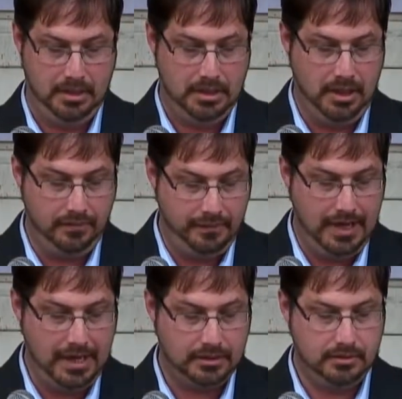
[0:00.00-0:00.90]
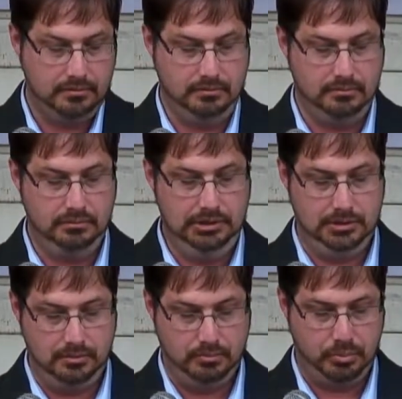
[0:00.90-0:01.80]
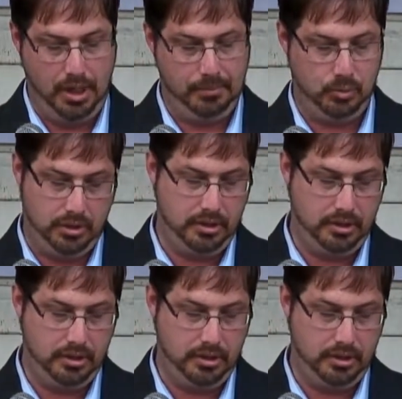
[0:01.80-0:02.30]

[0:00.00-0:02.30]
In fact, probably one